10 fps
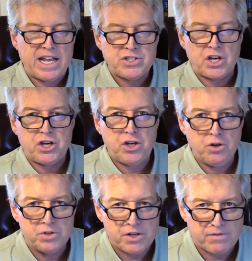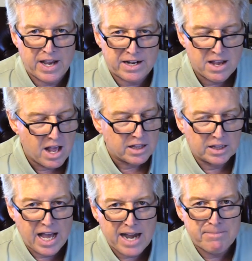It's a huge event, a
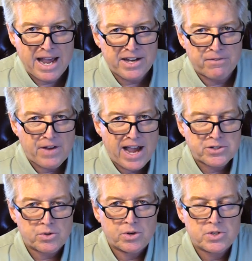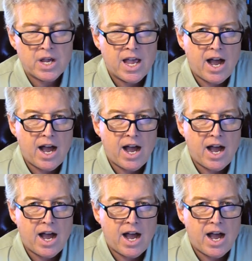lot of manufacturers.